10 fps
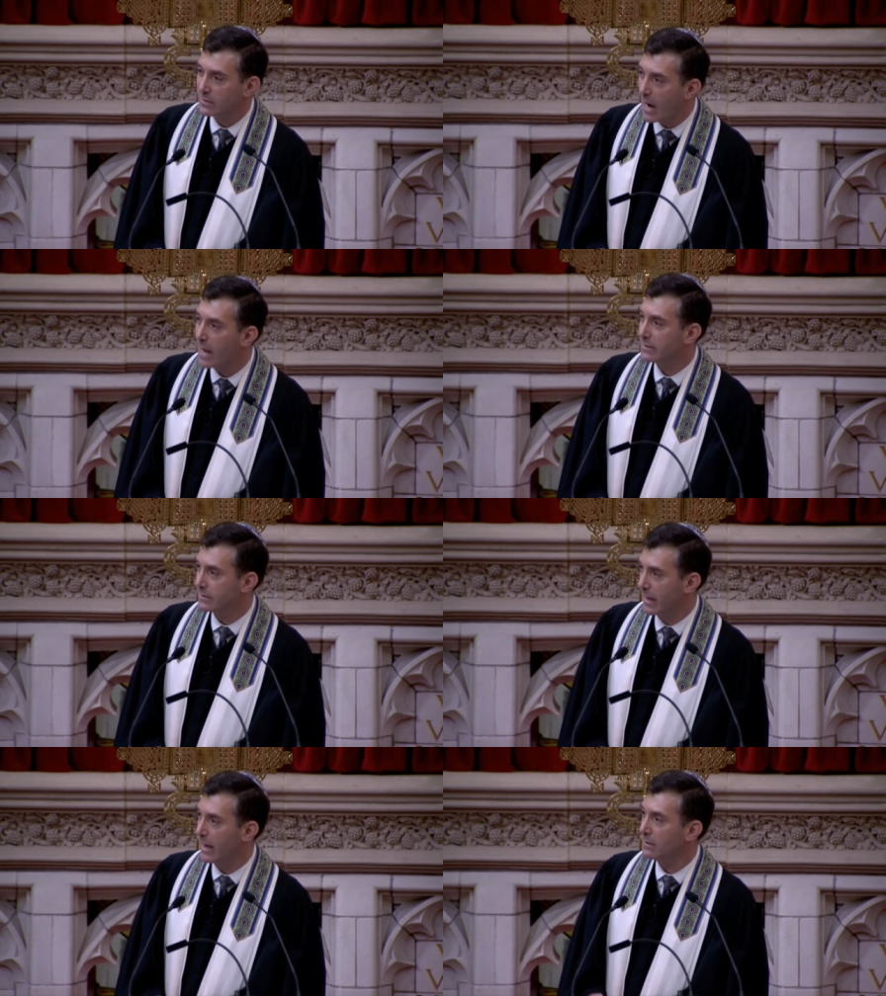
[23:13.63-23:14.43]
God's
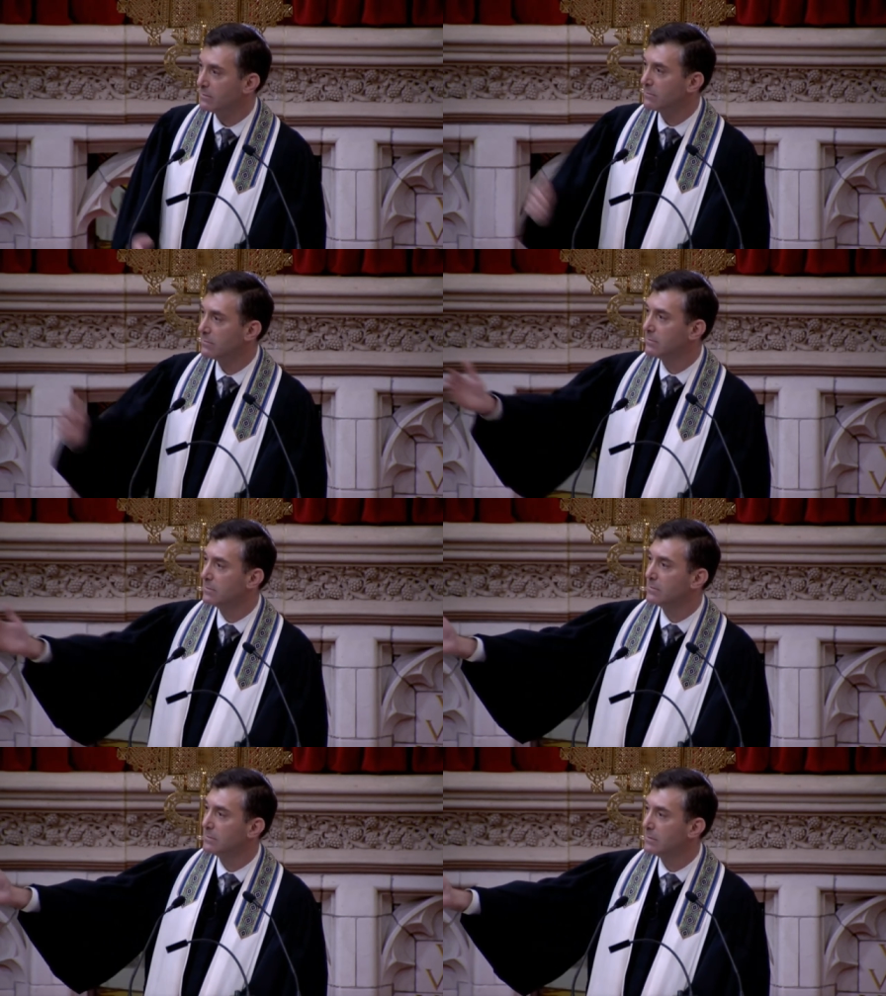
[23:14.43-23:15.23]
gate.
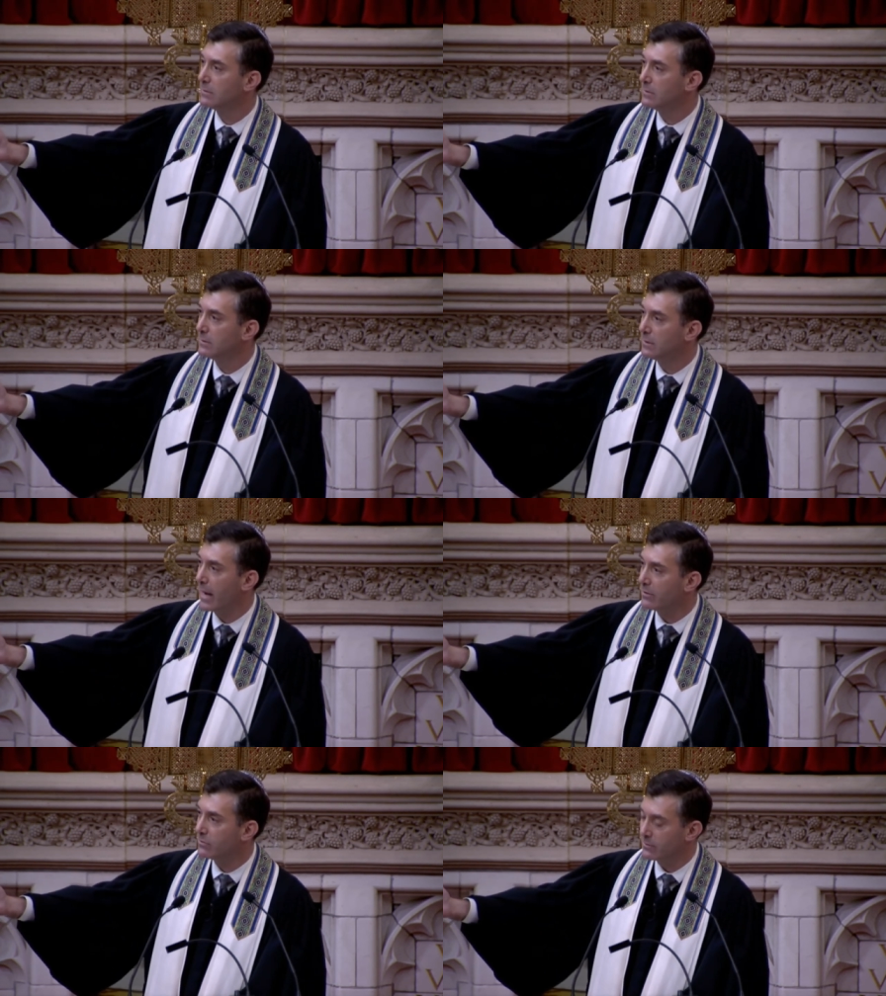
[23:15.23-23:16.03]
Enter.